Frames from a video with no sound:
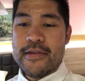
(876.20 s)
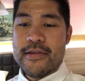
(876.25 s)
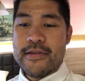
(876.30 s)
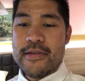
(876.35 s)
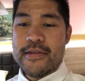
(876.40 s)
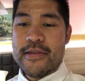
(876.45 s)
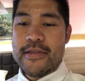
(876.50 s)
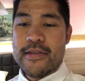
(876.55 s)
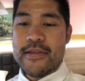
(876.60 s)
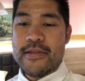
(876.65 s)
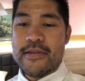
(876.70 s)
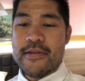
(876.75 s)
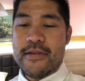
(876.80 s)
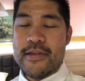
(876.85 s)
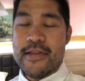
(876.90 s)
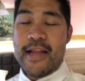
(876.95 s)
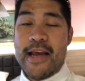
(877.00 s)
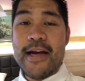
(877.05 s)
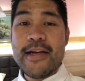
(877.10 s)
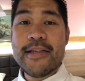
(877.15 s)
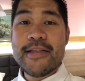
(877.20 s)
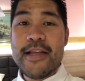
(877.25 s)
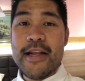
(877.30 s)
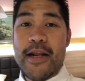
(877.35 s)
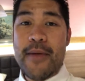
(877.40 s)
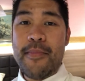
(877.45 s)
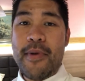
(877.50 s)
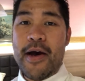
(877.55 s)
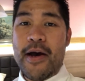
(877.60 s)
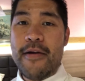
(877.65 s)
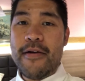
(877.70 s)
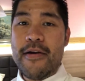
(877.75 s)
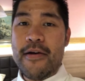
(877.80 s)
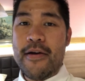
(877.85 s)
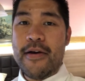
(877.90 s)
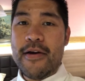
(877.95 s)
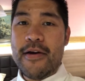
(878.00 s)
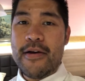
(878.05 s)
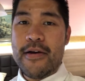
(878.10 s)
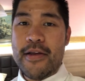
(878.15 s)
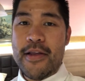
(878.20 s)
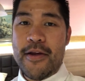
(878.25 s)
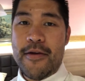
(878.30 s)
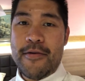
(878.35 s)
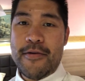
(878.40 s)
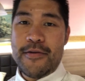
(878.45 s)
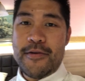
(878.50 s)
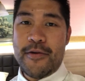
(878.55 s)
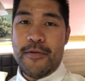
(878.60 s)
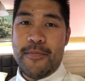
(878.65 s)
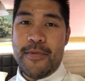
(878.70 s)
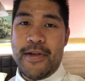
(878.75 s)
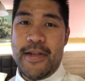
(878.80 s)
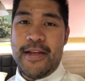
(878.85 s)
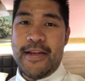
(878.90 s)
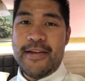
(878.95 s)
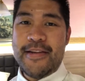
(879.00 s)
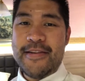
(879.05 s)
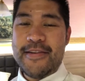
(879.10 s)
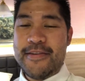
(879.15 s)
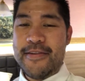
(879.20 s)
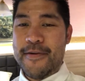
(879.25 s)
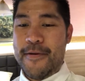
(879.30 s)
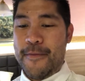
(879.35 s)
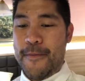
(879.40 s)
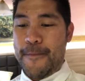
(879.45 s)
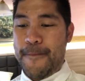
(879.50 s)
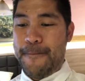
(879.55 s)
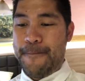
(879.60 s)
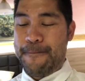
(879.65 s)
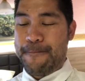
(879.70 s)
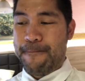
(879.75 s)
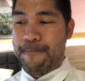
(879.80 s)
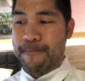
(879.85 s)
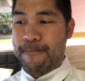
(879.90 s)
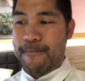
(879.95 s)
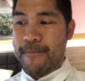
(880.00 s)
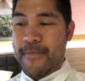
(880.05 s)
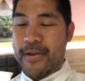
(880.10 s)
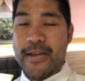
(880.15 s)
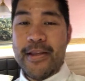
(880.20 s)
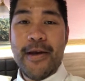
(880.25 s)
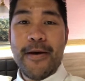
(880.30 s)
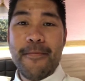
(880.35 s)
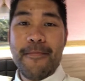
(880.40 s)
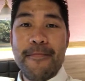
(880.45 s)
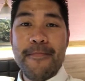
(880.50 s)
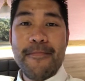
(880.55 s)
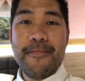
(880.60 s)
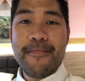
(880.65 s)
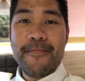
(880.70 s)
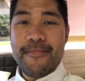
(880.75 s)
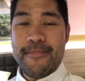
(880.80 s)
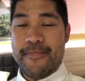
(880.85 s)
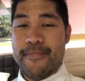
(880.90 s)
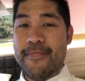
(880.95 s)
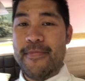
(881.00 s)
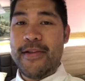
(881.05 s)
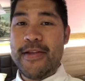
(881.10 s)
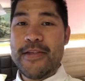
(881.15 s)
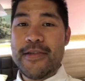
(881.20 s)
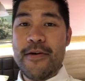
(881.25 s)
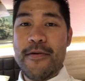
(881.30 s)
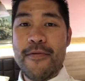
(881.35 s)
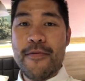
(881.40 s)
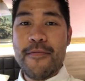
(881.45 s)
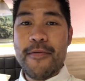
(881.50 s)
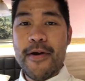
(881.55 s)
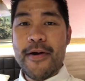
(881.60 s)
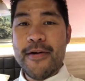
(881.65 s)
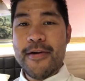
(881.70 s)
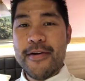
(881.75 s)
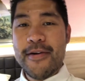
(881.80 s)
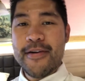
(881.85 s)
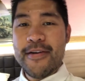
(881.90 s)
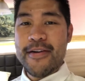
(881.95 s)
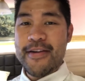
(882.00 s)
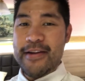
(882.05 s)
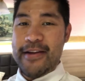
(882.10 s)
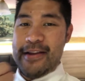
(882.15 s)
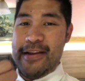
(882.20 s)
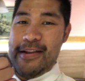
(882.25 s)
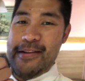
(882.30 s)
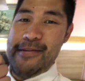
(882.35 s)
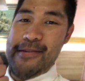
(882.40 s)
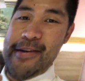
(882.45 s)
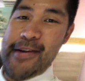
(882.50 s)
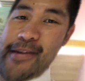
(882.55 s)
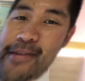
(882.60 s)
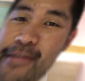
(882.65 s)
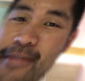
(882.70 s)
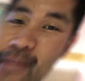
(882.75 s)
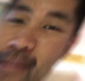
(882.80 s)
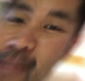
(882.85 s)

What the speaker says: snacks that I bought here in Germany. So yep, let's go to work. Aloha.